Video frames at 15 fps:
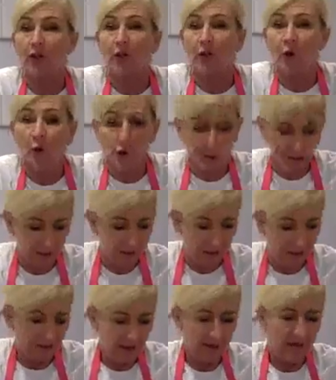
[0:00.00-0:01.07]
a fork,
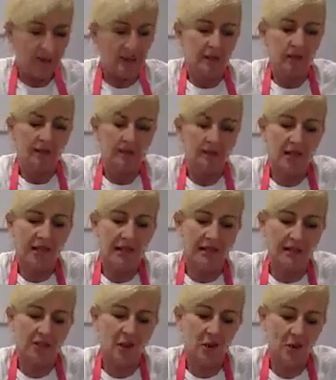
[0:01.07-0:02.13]
just
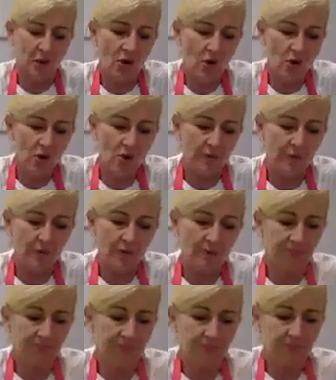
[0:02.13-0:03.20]
like so.
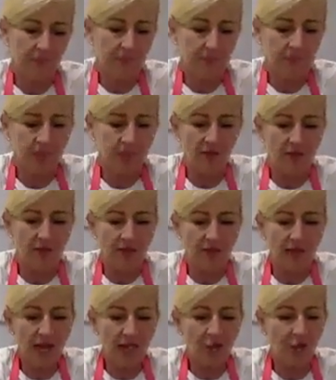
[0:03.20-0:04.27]
I've got a
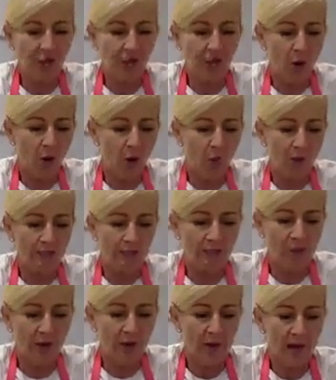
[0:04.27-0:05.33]
large bowl,
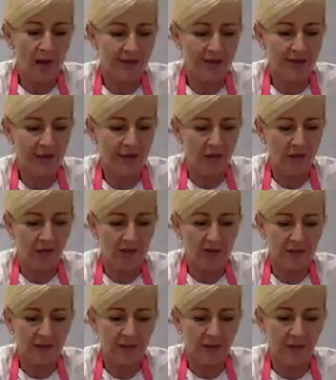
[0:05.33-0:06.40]
whisk your eggs so they're
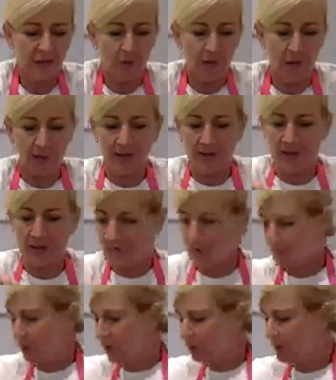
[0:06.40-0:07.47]
nice and combined.
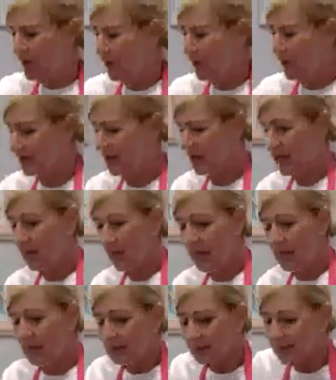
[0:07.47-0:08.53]
Perfect.
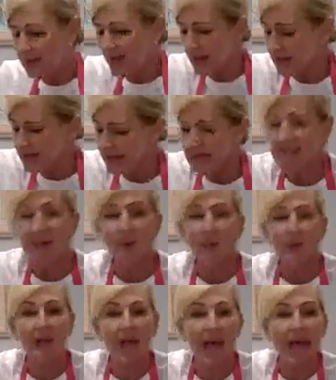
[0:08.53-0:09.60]
Second step,
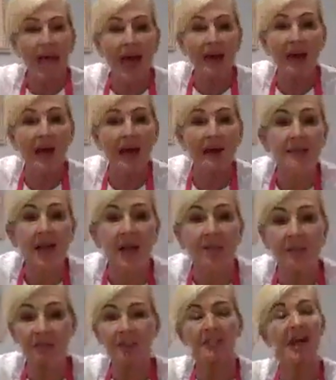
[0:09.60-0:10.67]
we're going to add our
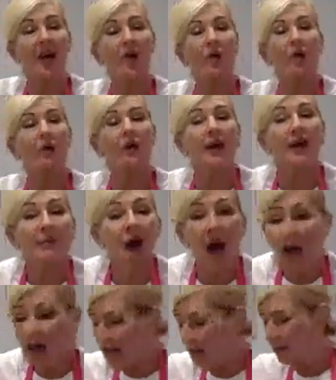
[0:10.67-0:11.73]
tub of sour cream.
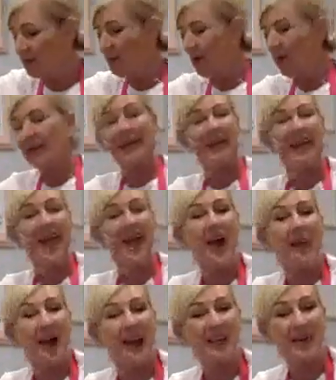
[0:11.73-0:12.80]
Hi everybody,
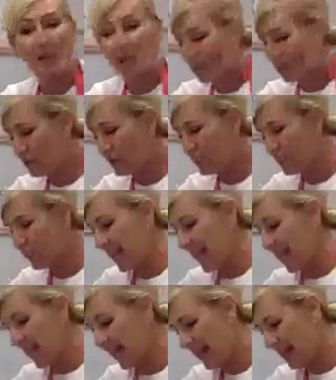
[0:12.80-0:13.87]
how are you all
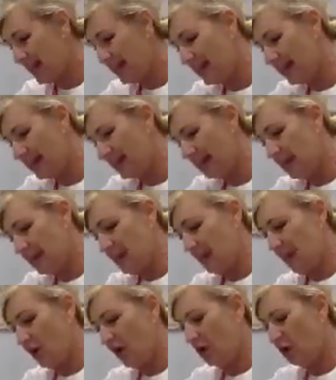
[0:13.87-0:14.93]
today?
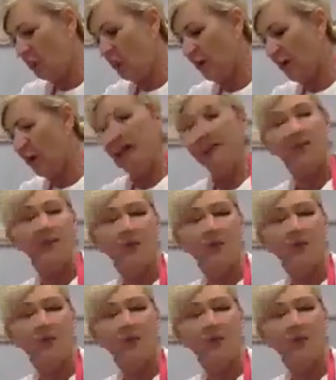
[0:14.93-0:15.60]
Wherever